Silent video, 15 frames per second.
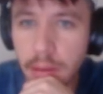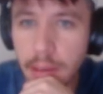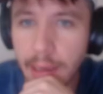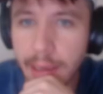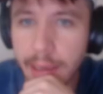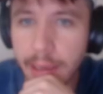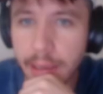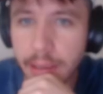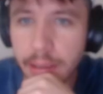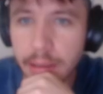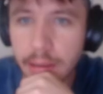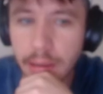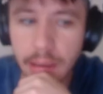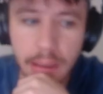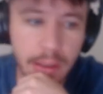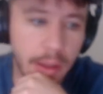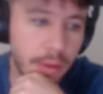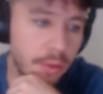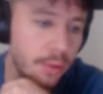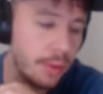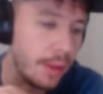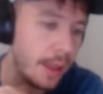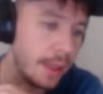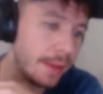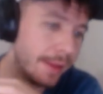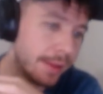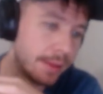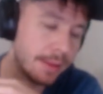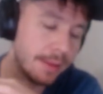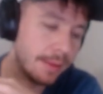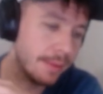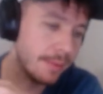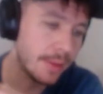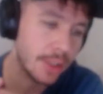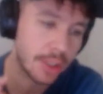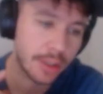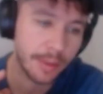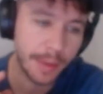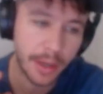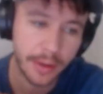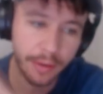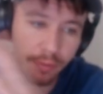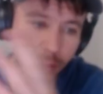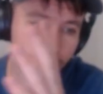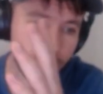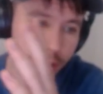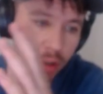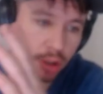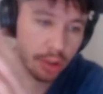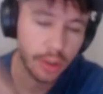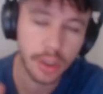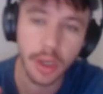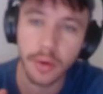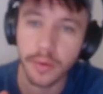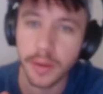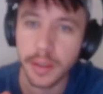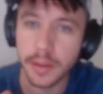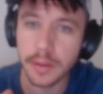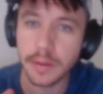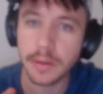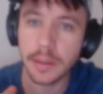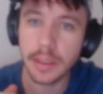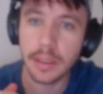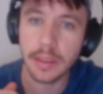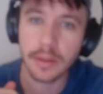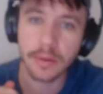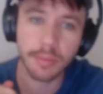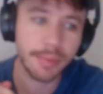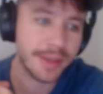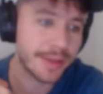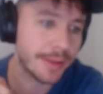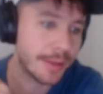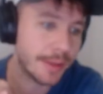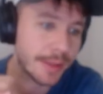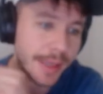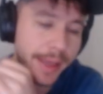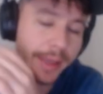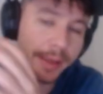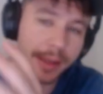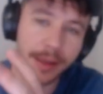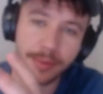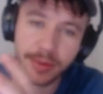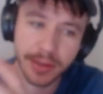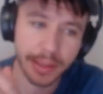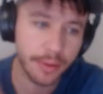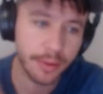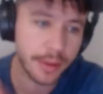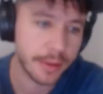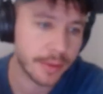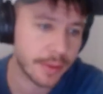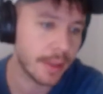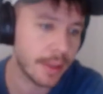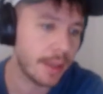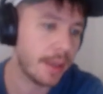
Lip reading: And another thing that just about everybody should know this is businesses can't keep secrets.